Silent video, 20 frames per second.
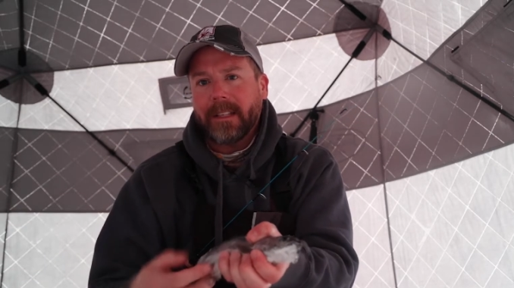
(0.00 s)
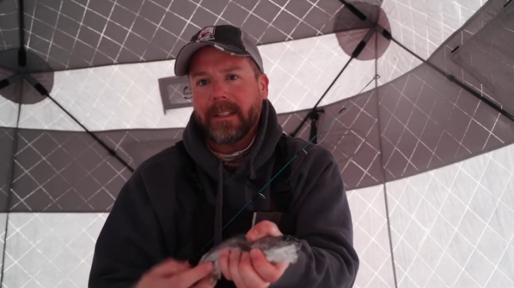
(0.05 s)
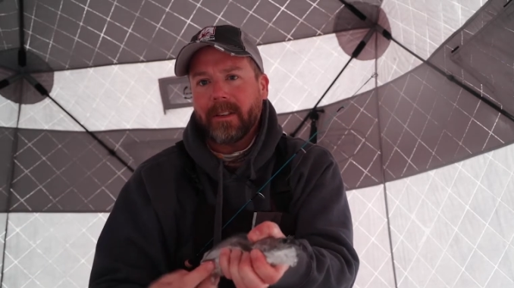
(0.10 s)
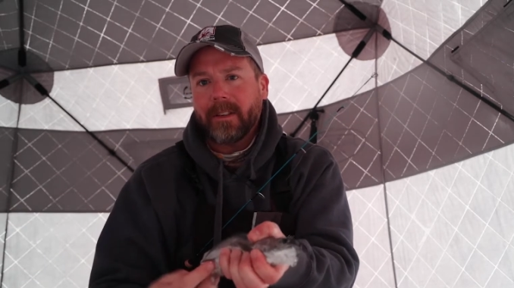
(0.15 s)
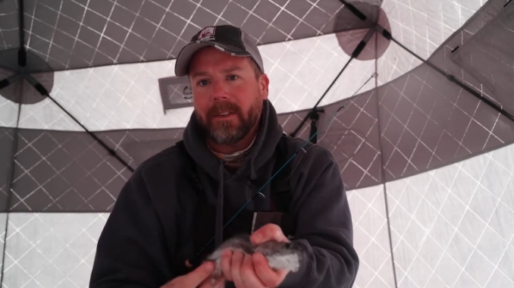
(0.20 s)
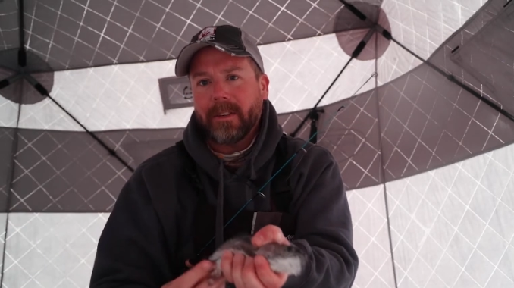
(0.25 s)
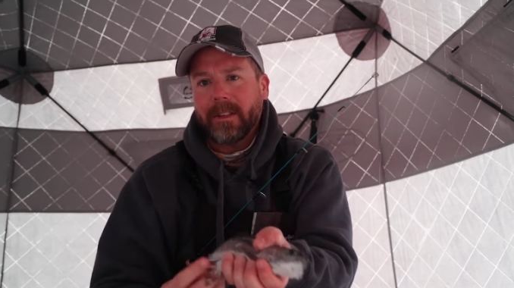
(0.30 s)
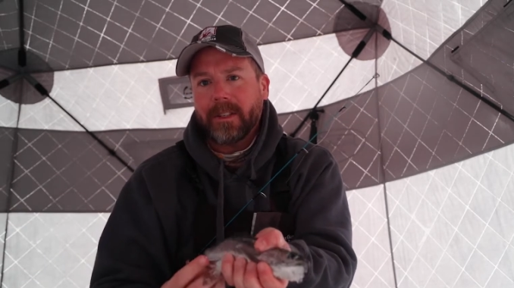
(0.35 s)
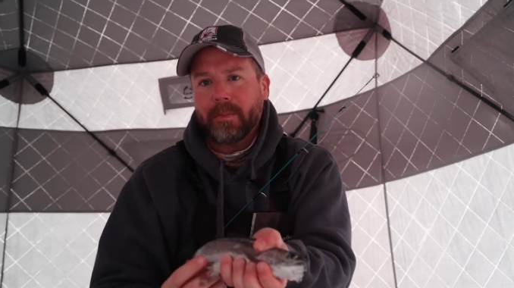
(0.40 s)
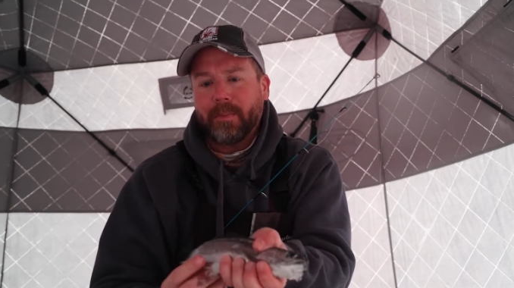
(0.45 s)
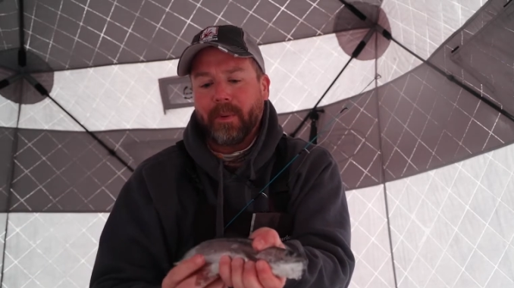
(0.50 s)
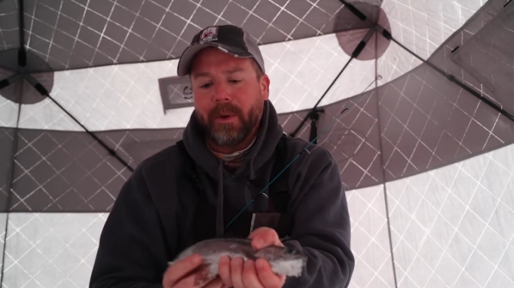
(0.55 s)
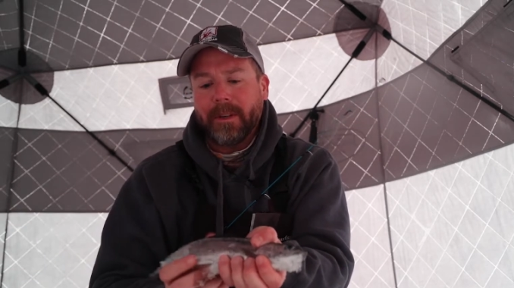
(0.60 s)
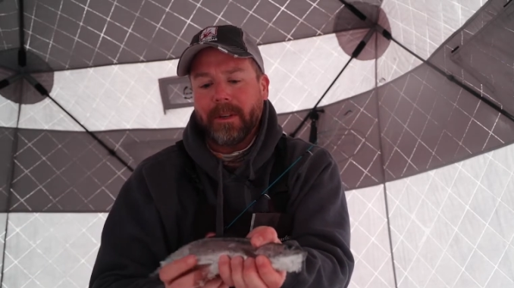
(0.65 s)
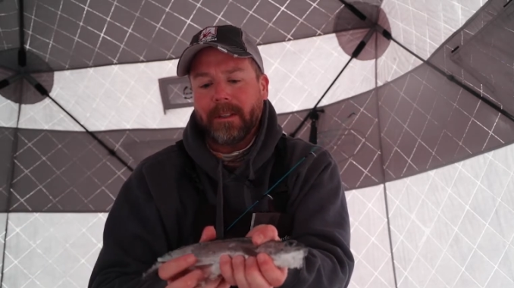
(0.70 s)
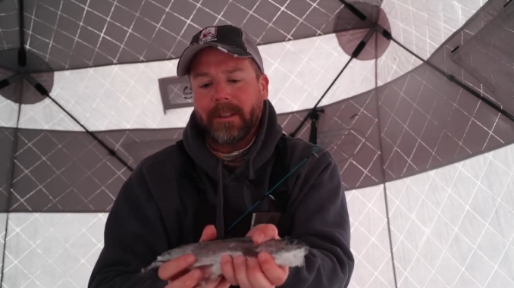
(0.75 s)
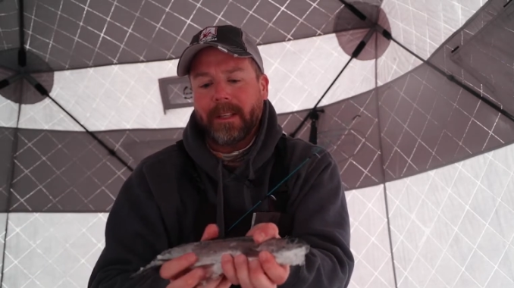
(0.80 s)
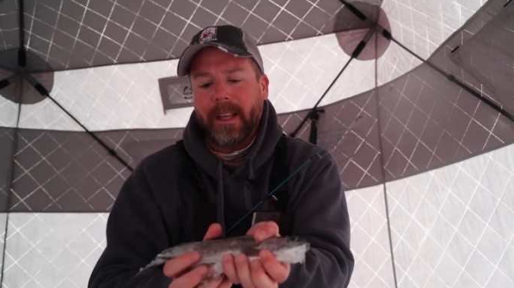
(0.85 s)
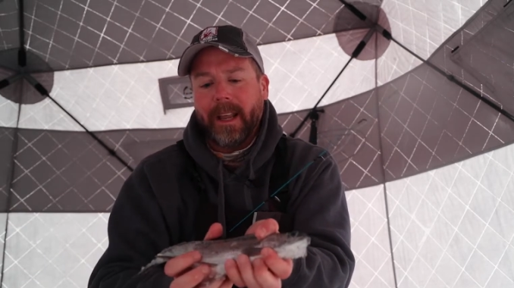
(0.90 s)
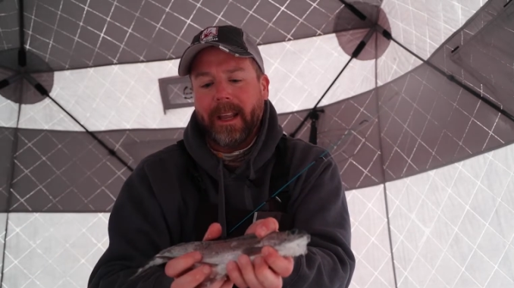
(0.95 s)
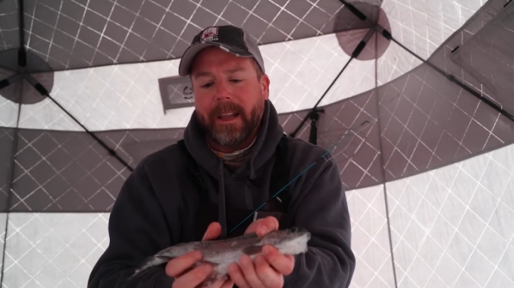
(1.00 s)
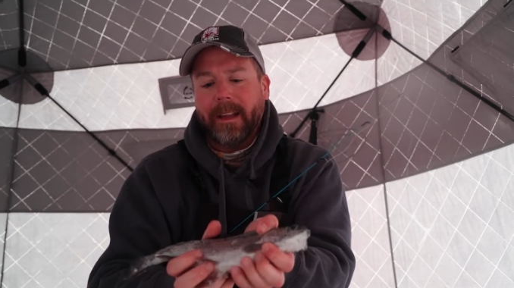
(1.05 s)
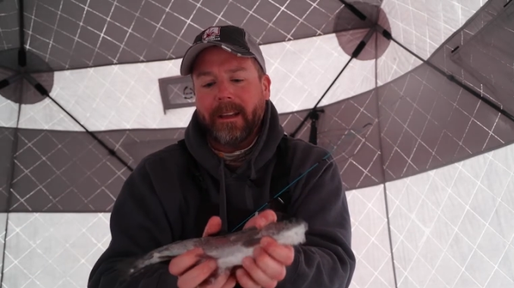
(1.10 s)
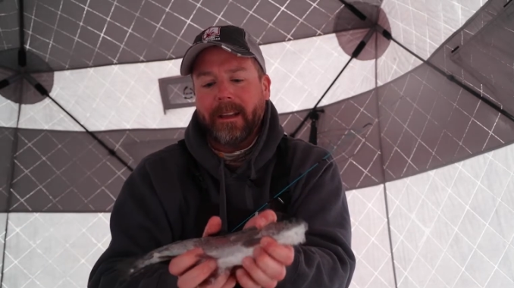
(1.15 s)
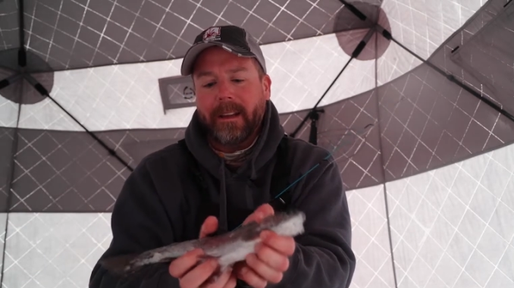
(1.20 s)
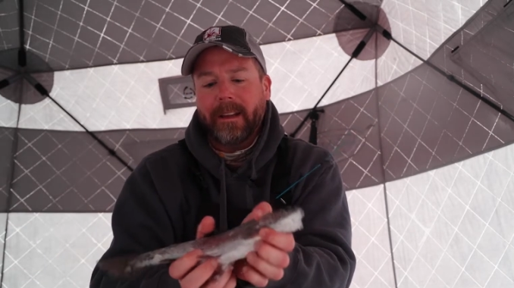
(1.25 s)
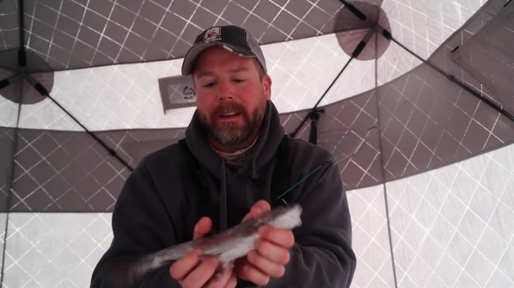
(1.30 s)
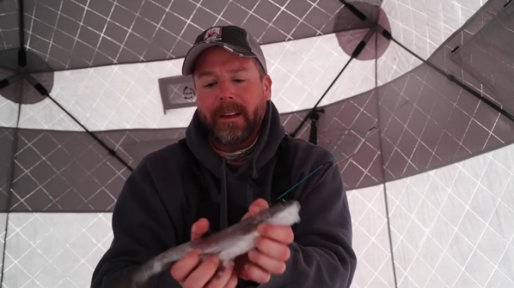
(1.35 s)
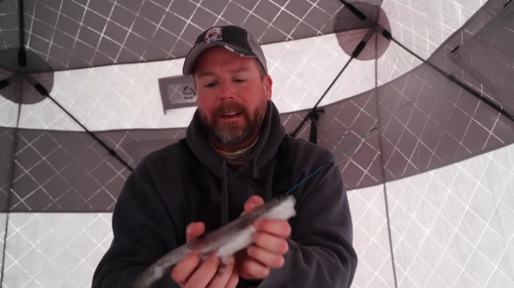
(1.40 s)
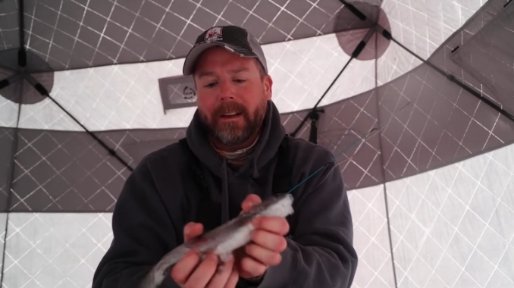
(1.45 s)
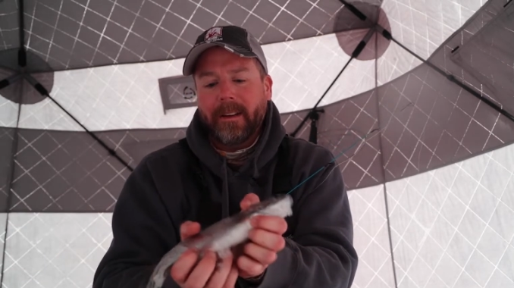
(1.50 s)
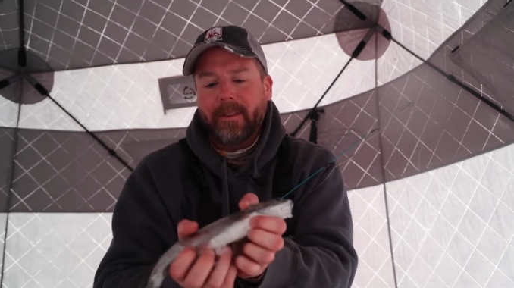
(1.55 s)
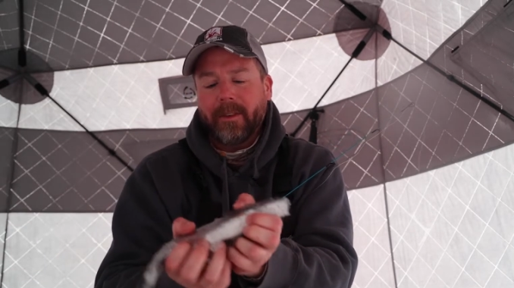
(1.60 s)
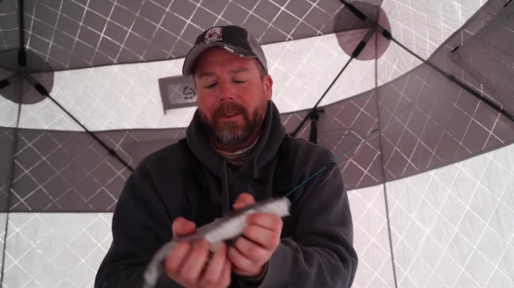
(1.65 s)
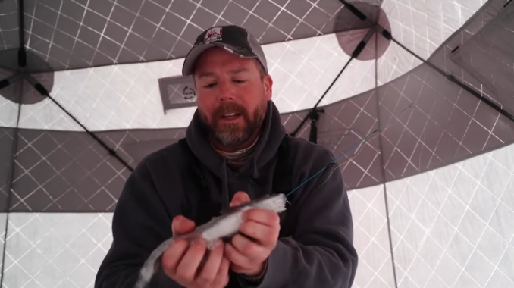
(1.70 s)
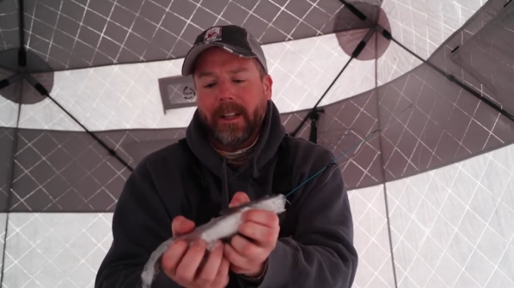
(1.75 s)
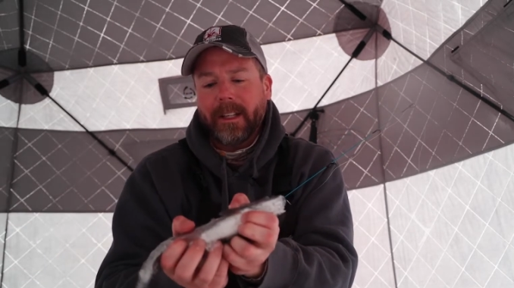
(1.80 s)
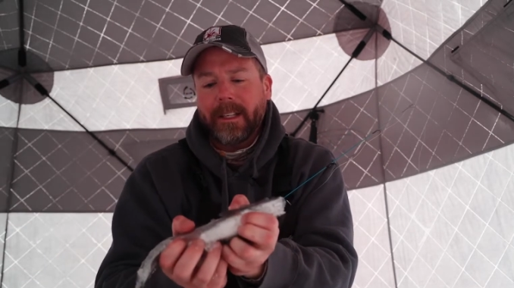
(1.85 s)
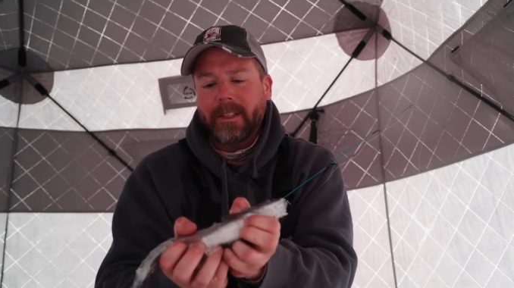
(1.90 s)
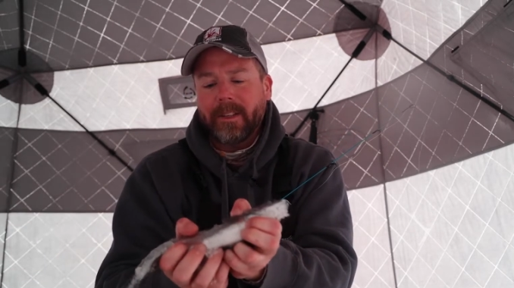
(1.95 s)
so it's put and take
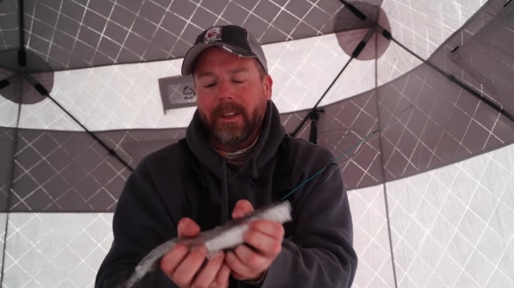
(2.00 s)
really.